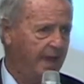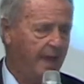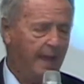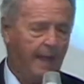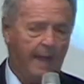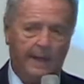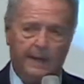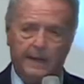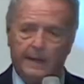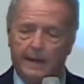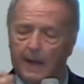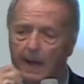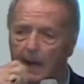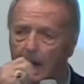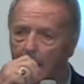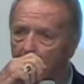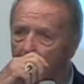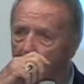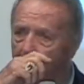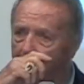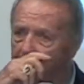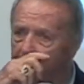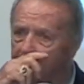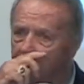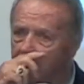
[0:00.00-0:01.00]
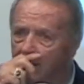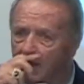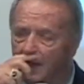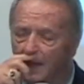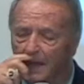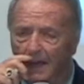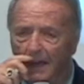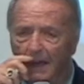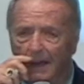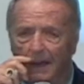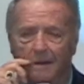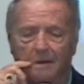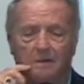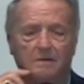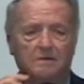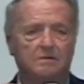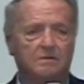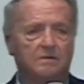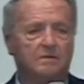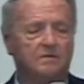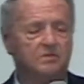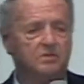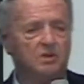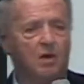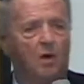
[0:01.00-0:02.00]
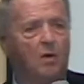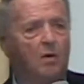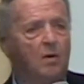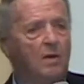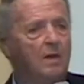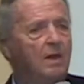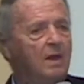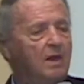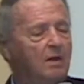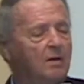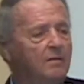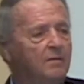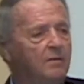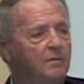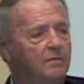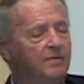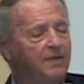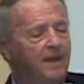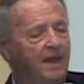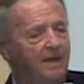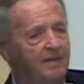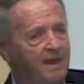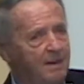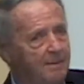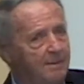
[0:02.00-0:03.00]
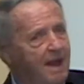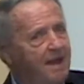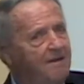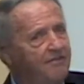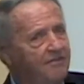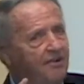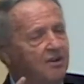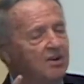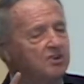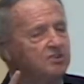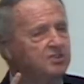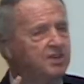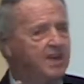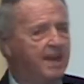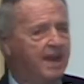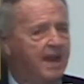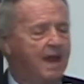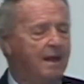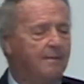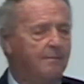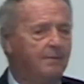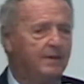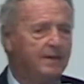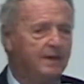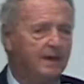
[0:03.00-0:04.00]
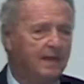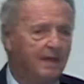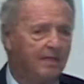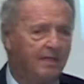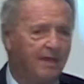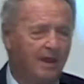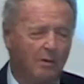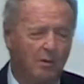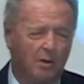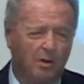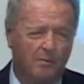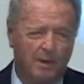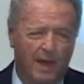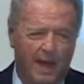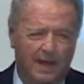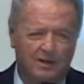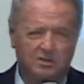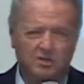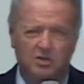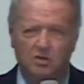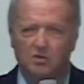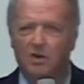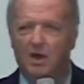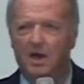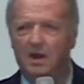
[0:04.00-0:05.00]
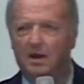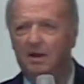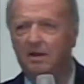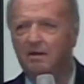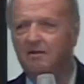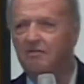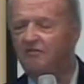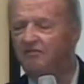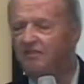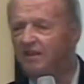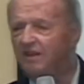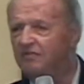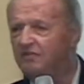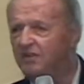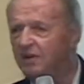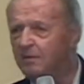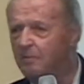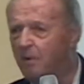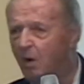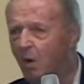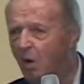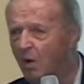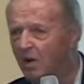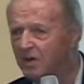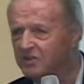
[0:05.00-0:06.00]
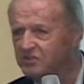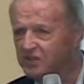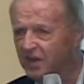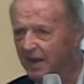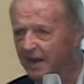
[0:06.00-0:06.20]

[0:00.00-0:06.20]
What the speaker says: And so that my first camp, there were about 250 boys